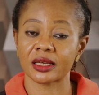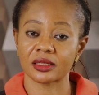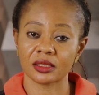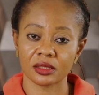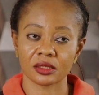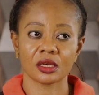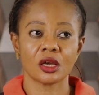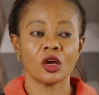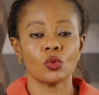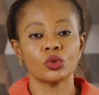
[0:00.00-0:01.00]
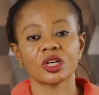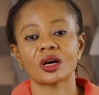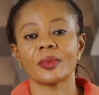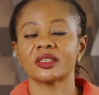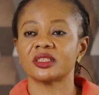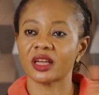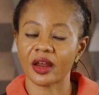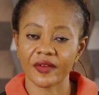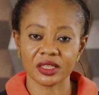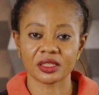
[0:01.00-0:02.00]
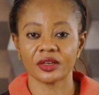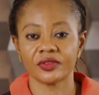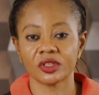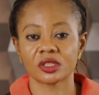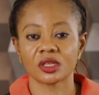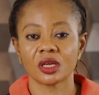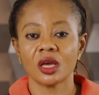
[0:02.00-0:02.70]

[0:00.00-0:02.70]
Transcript: exist. We'll talk about the direct service.